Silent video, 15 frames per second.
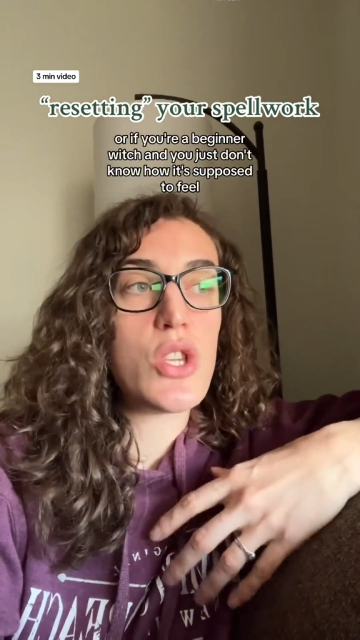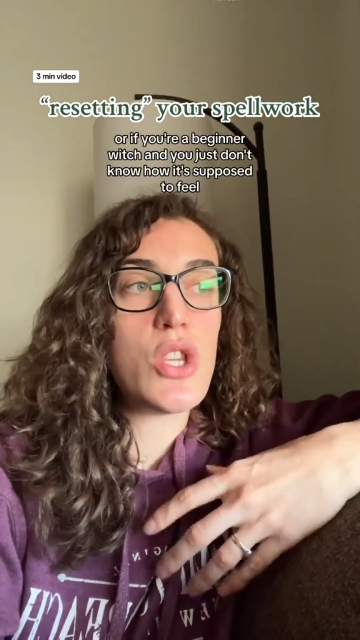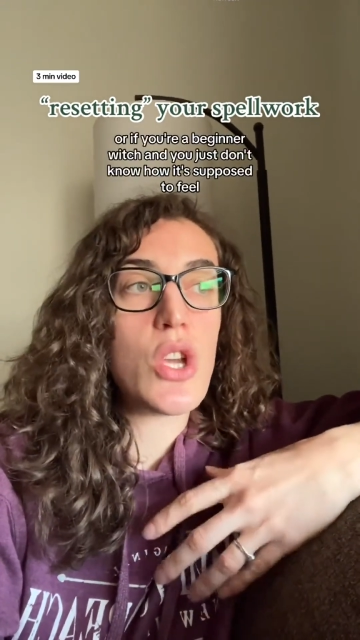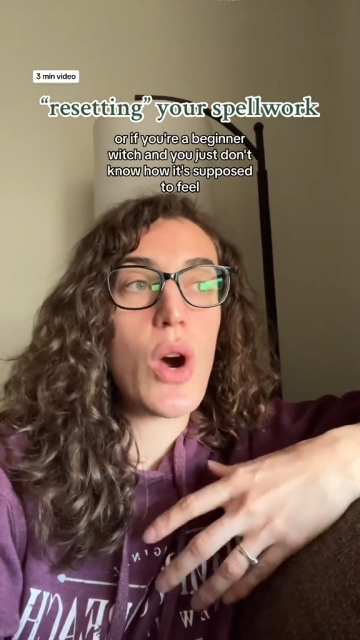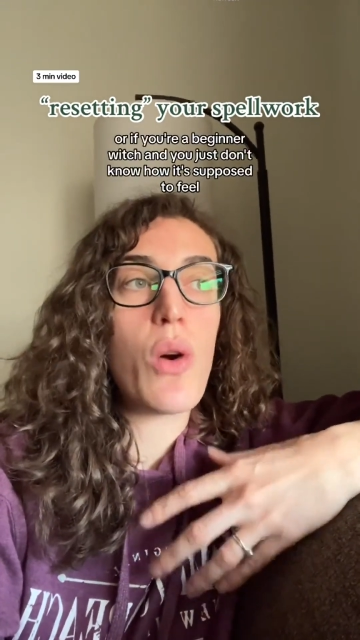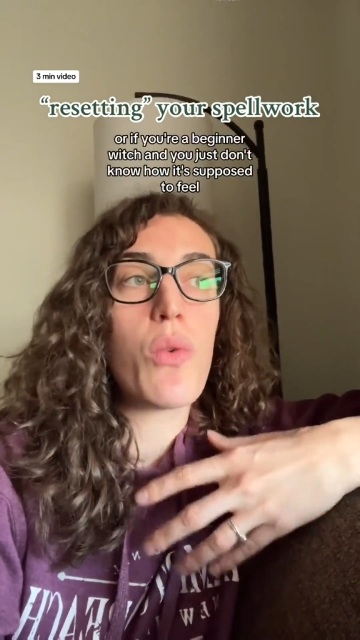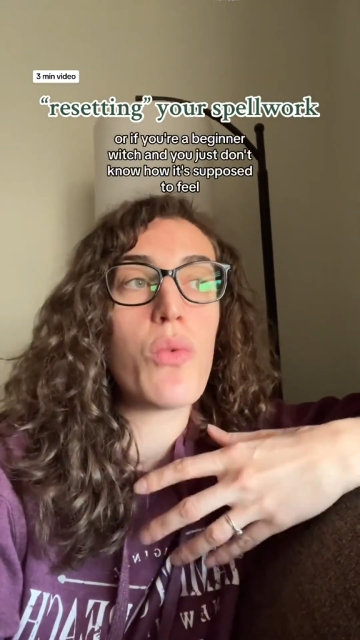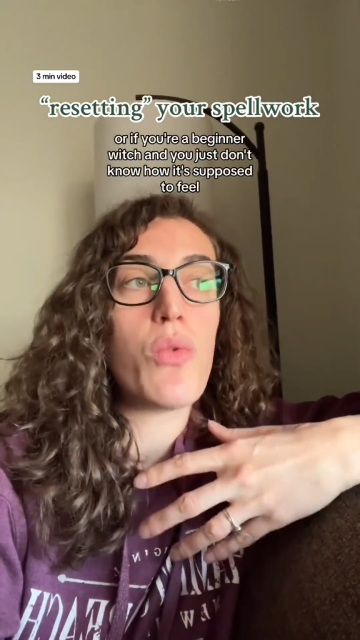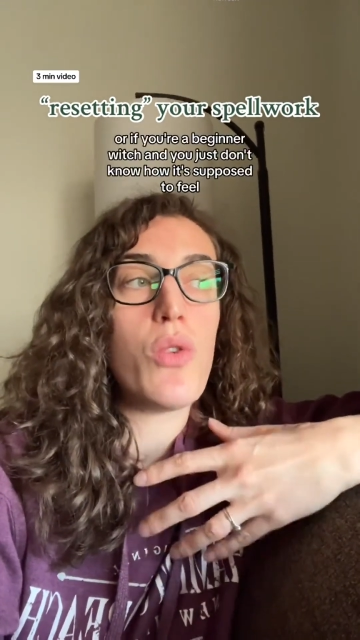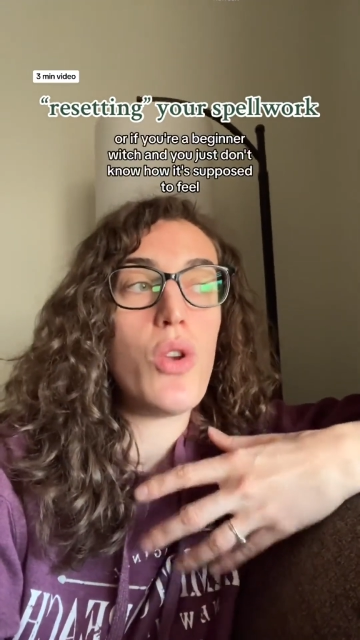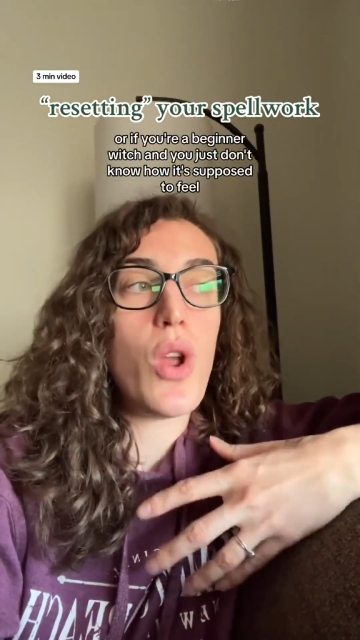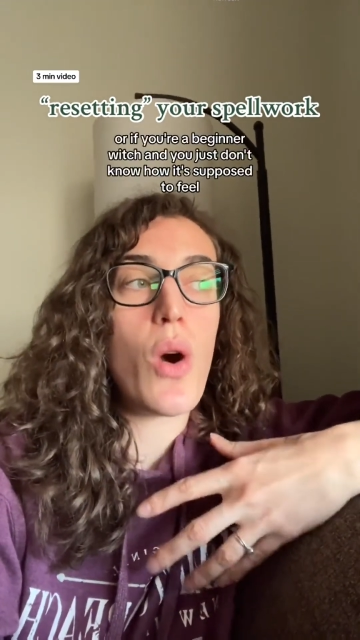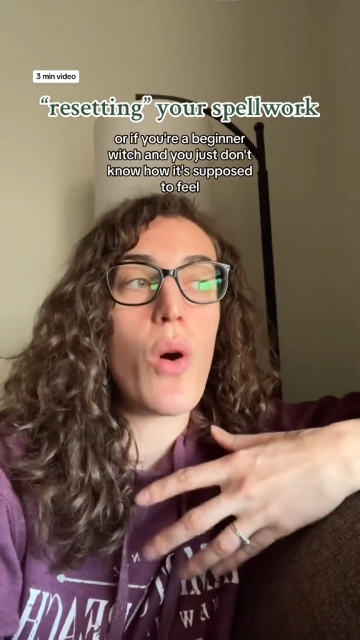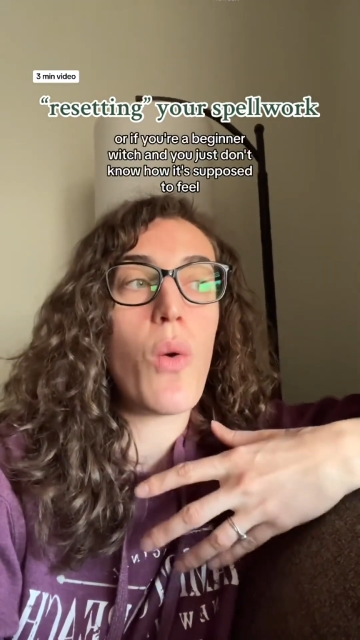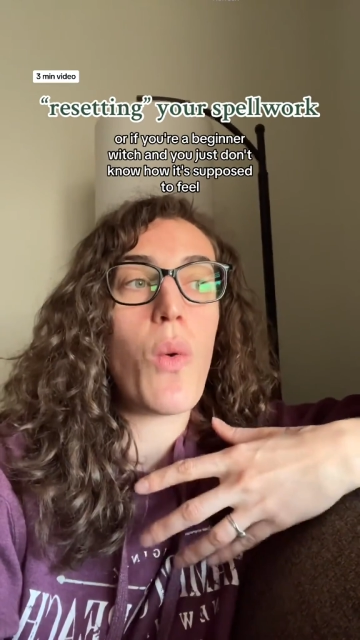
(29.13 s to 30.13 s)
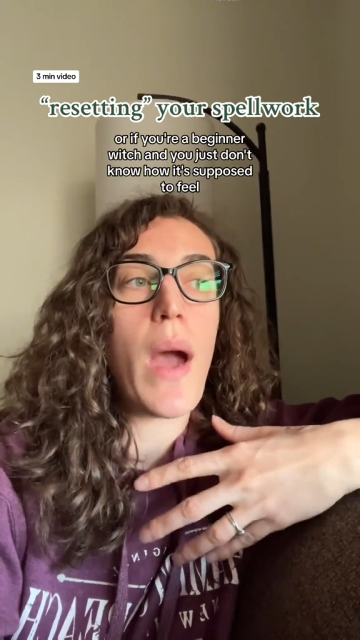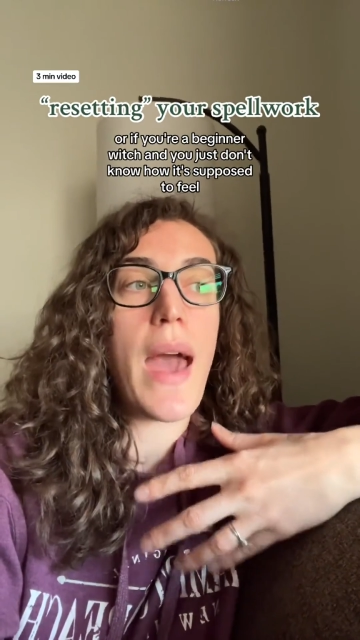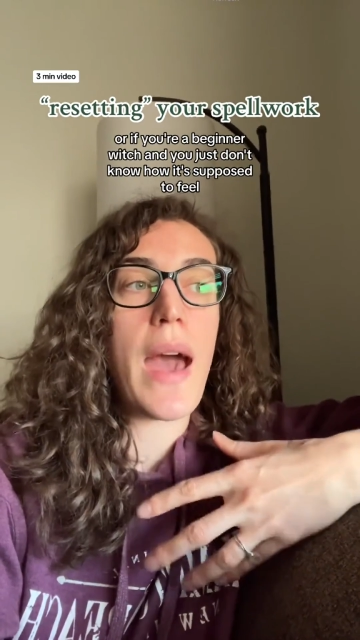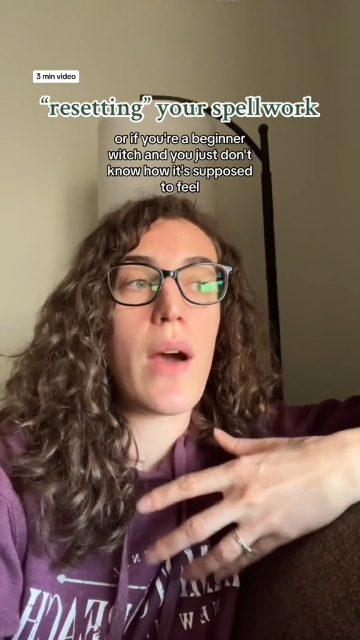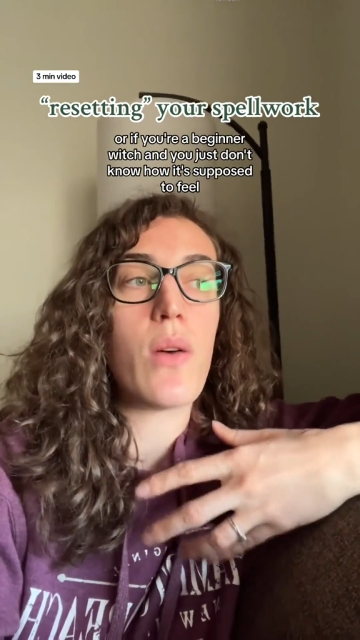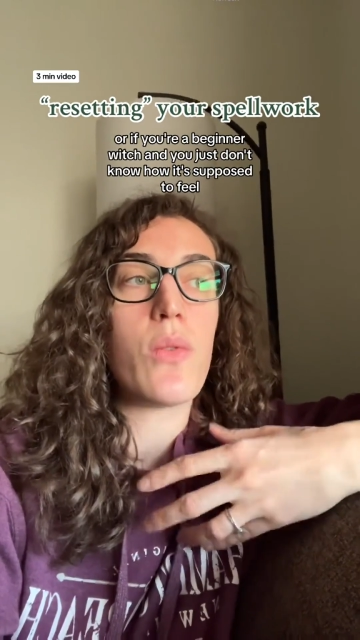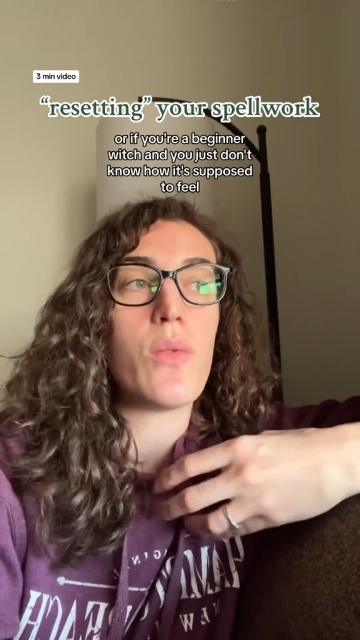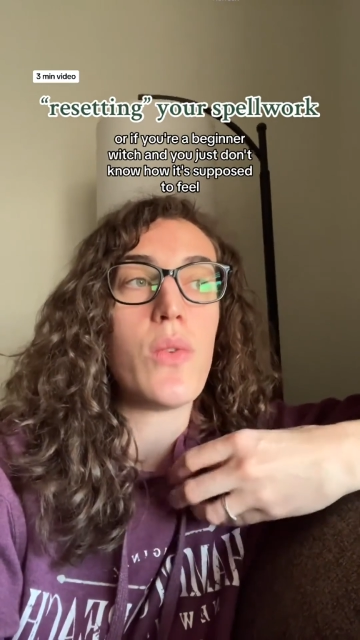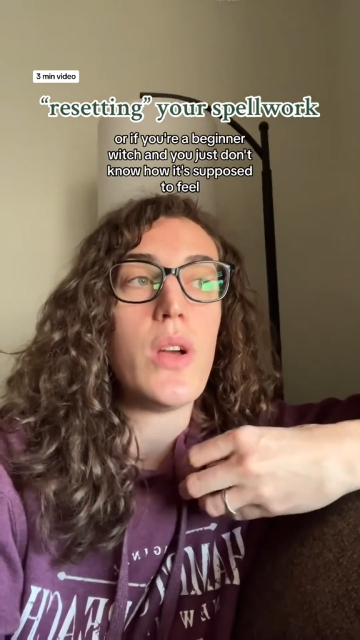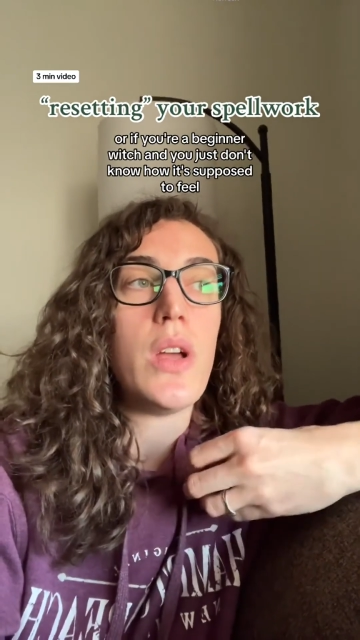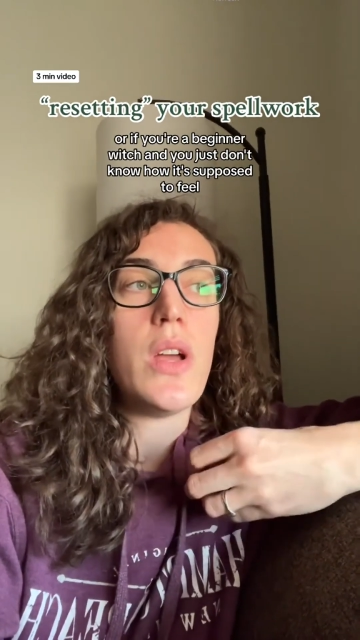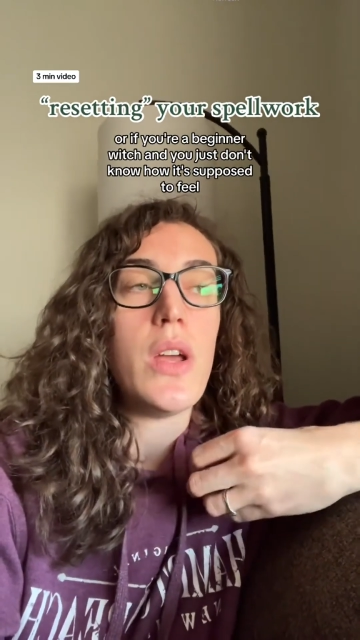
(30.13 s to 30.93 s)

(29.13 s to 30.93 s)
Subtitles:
don't know how